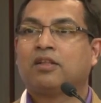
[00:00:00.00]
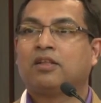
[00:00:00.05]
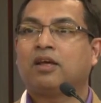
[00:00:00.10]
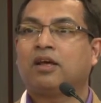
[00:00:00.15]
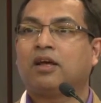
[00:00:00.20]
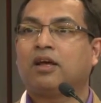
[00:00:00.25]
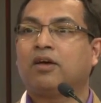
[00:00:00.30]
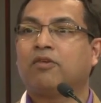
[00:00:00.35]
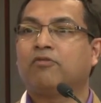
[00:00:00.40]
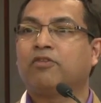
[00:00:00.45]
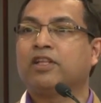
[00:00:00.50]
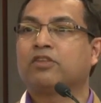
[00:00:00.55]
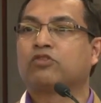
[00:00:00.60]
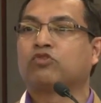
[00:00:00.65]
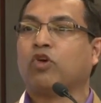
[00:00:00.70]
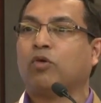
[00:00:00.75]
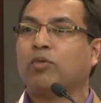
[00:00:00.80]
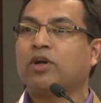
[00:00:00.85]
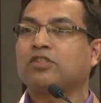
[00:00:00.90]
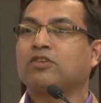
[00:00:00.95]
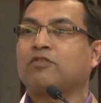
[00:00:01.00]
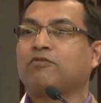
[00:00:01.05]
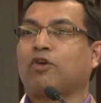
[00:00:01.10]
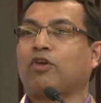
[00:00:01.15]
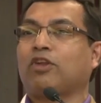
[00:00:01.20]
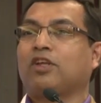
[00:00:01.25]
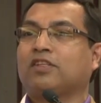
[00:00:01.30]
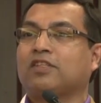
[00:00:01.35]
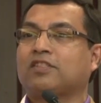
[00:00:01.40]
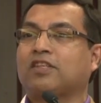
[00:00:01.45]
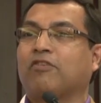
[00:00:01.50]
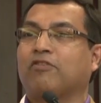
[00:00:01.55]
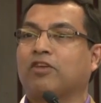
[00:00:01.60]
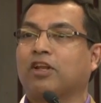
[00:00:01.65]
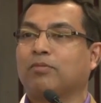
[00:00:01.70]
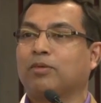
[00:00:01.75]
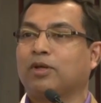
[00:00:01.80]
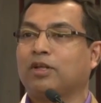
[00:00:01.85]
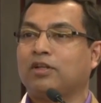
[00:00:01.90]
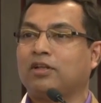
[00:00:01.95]
the, when so much of knowledge is
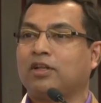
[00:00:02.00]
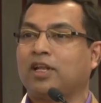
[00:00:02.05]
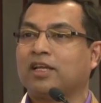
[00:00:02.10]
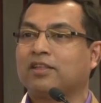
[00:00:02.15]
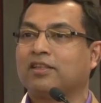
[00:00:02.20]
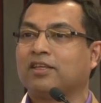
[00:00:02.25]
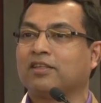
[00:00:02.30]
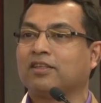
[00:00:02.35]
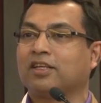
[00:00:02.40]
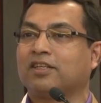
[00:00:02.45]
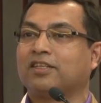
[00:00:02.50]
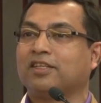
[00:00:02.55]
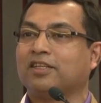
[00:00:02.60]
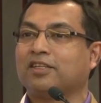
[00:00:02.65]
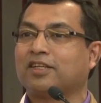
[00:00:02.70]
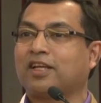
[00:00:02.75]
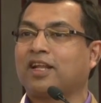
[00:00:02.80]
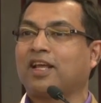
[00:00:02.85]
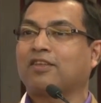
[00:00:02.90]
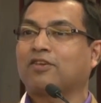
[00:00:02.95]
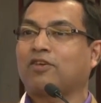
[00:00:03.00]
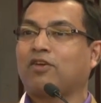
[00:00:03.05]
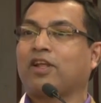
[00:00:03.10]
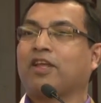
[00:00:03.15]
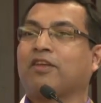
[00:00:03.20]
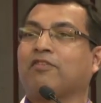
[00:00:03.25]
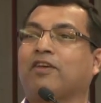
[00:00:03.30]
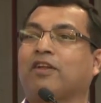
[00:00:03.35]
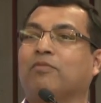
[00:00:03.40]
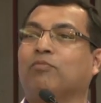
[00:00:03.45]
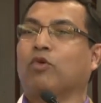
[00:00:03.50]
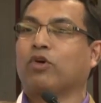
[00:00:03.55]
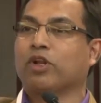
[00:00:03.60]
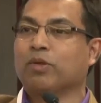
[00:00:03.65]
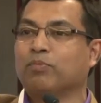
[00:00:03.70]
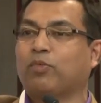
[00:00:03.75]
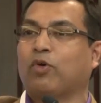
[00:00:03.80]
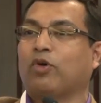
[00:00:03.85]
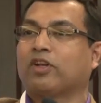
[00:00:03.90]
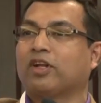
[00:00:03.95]
available, I think the teacher has got an even more
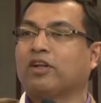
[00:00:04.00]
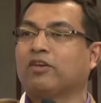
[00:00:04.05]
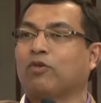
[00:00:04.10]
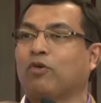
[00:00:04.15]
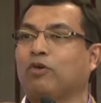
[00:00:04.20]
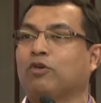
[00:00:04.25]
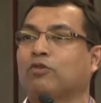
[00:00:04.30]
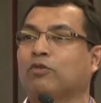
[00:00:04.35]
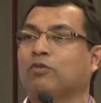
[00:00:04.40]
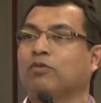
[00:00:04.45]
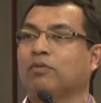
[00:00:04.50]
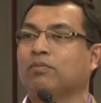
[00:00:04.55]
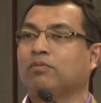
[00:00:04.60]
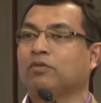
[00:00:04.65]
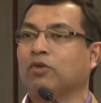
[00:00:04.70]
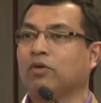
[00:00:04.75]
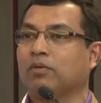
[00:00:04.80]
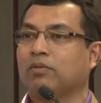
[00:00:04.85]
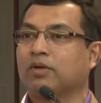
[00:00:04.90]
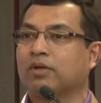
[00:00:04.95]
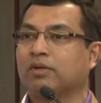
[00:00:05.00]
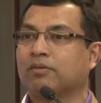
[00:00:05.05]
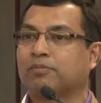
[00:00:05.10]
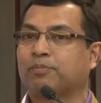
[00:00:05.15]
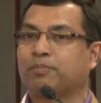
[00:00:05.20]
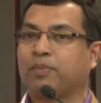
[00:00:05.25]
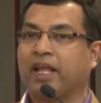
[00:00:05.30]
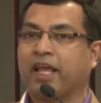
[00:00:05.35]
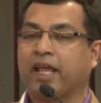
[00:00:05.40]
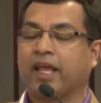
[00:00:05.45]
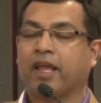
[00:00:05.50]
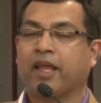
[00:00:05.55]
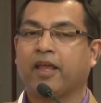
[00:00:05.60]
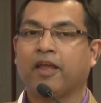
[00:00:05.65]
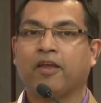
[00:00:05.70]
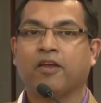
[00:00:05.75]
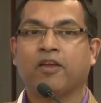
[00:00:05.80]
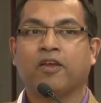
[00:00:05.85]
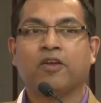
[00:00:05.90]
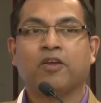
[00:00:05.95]
important role to uh,
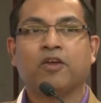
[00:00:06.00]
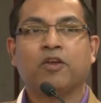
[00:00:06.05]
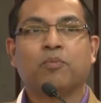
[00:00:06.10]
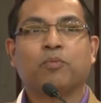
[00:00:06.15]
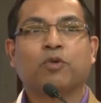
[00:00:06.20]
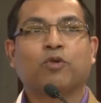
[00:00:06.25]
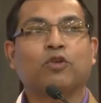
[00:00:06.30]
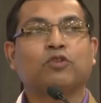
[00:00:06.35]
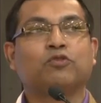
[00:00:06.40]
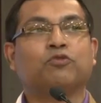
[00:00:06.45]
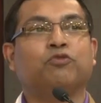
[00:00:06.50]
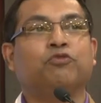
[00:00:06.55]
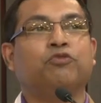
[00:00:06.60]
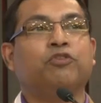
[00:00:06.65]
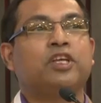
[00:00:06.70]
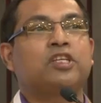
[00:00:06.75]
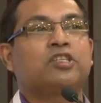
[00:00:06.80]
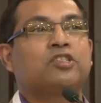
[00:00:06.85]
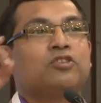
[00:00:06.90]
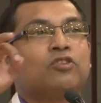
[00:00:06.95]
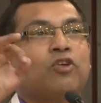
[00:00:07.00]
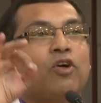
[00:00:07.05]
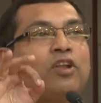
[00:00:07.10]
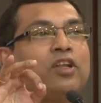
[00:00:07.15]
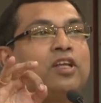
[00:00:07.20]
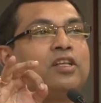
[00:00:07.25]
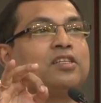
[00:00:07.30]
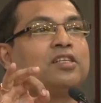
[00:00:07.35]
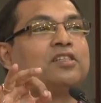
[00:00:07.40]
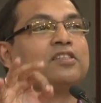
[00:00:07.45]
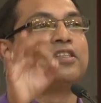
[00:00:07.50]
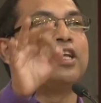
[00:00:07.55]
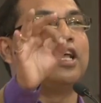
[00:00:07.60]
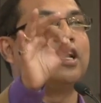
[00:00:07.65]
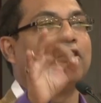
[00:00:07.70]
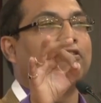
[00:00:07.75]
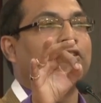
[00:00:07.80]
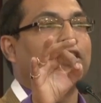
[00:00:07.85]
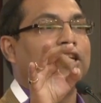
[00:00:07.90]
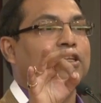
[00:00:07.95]
play because which knowledge is
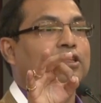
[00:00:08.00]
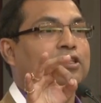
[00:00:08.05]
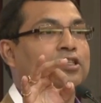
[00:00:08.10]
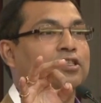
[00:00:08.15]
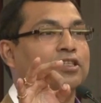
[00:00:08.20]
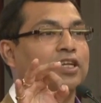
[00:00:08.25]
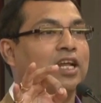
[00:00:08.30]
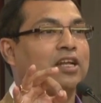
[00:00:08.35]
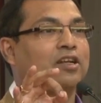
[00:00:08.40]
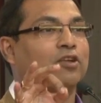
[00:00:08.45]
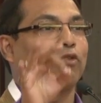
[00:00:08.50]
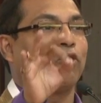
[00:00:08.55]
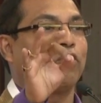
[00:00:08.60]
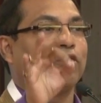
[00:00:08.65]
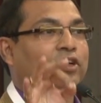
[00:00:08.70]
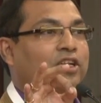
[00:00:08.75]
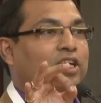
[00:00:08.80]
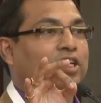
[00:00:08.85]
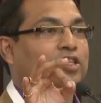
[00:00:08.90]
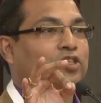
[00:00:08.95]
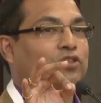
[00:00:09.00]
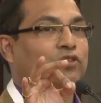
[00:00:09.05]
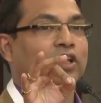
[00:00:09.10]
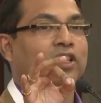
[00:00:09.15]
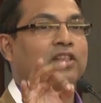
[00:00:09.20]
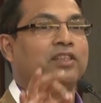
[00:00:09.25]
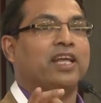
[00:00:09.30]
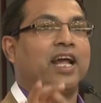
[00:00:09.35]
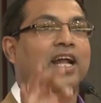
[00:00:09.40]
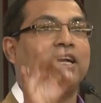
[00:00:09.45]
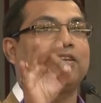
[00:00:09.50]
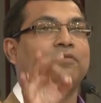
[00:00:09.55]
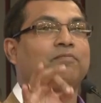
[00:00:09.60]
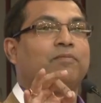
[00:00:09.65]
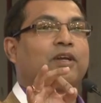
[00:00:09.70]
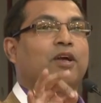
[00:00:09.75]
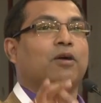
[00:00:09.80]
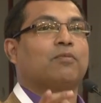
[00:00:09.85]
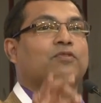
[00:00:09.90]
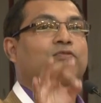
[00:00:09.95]
relevant and contextual, that
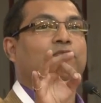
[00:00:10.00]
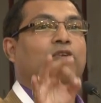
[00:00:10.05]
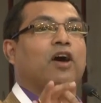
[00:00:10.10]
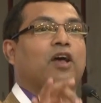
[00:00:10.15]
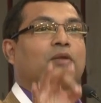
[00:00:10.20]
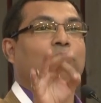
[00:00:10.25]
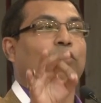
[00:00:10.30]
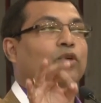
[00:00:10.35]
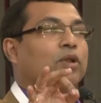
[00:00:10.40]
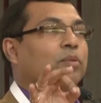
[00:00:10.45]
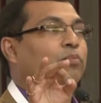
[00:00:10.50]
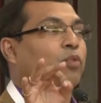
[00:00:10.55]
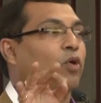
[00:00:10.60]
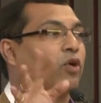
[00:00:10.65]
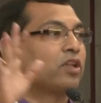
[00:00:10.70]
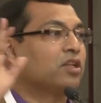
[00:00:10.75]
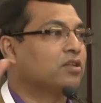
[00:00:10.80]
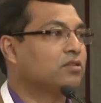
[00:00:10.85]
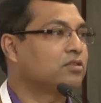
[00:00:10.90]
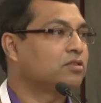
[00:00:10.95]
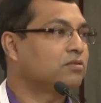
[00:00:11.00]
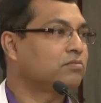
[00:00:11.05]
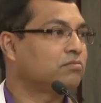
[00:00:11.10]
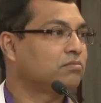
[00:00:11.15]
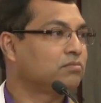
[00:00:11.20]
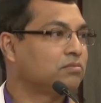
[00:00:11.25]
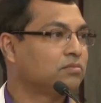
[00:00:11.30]
becomes far more important.